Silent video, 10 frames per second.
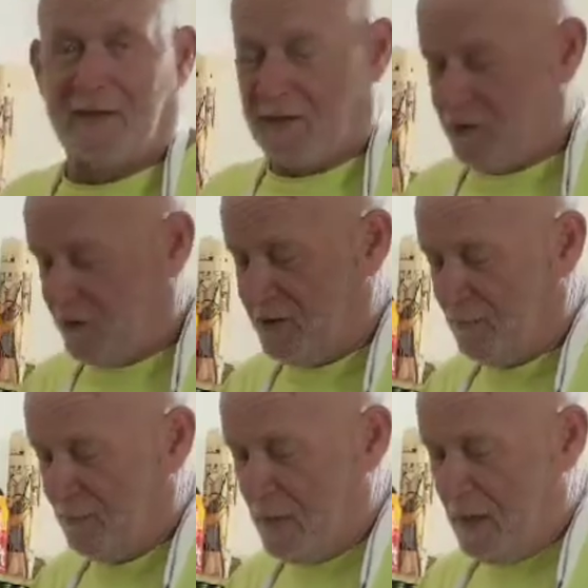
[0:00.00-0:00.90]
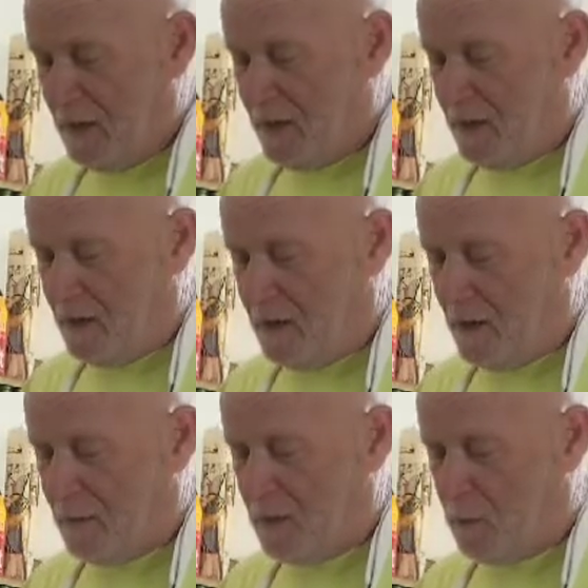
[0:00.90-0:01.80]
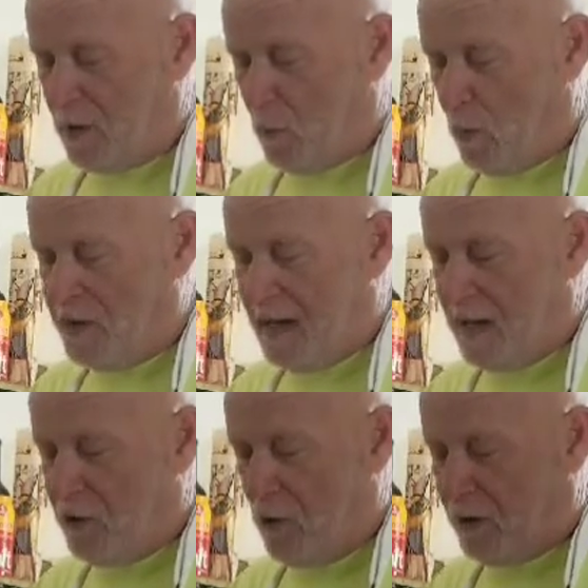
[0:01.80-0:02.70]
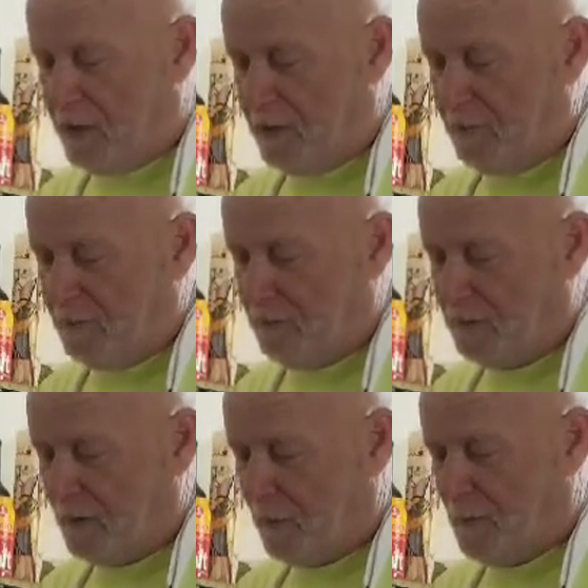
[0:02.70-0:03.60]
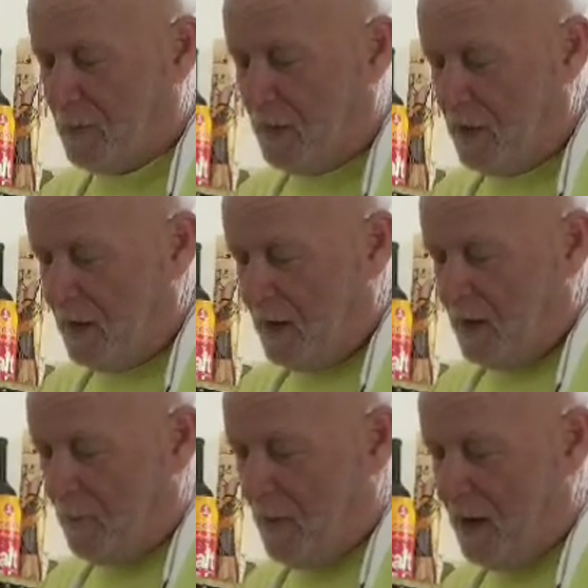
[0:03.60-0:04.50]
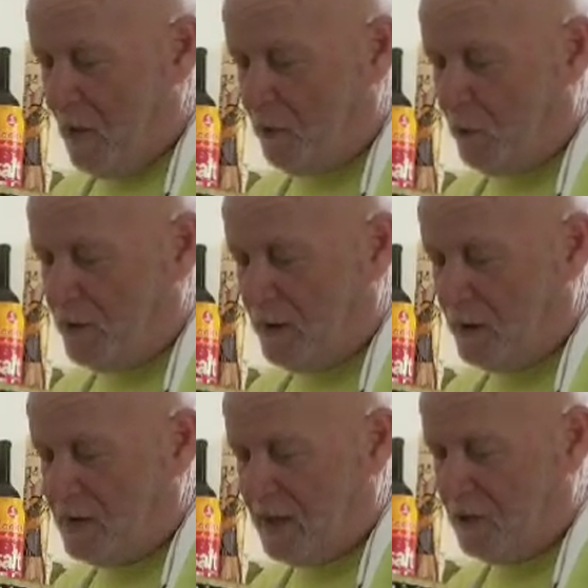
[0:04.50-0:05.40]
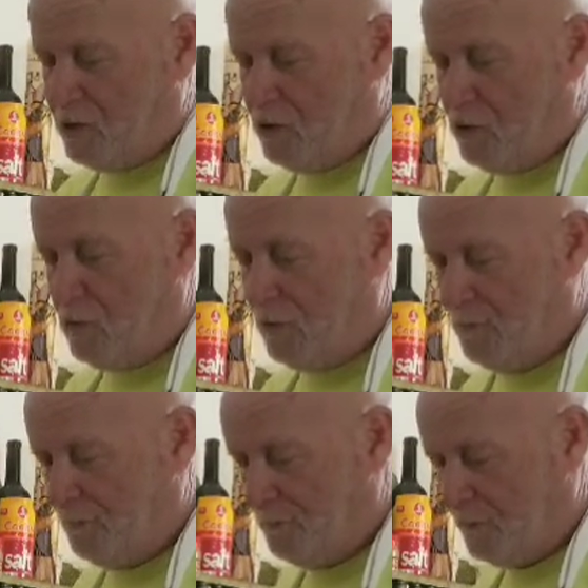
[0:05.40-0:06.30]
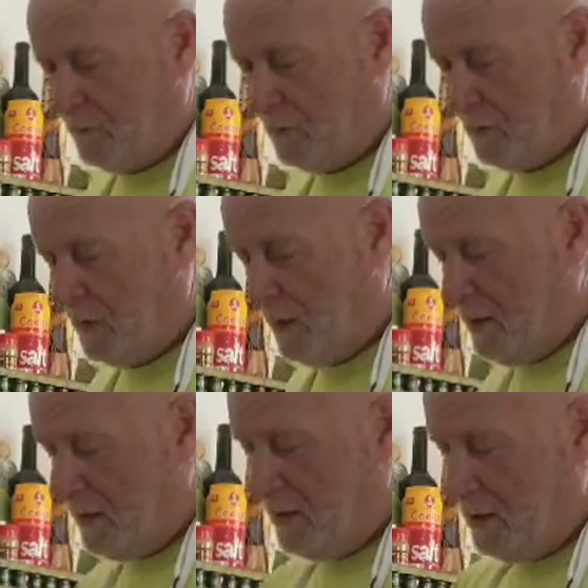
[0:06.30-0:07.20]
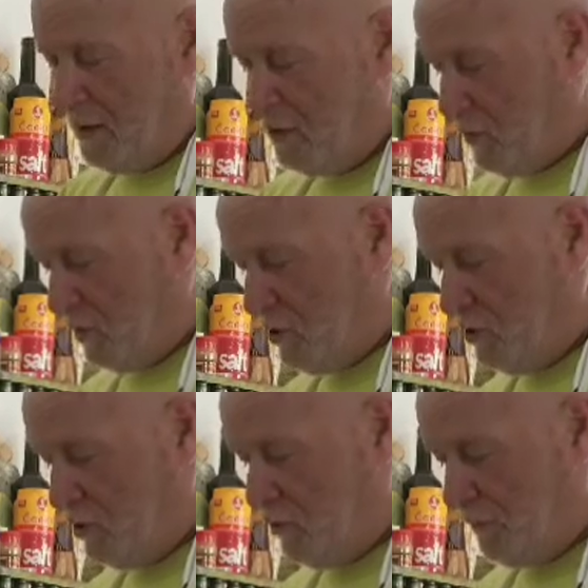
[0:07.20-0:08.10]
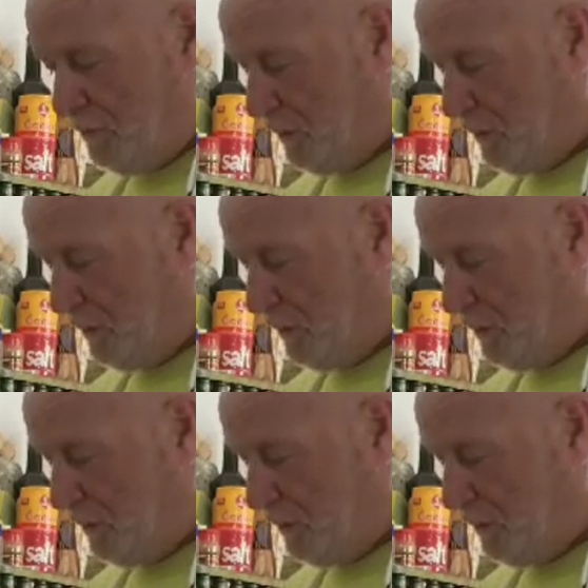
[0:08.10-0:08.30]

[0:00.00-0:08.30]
It's delicious. I'm going to put up 1 egg yolk in it. A pound would take 2. Okay? So what you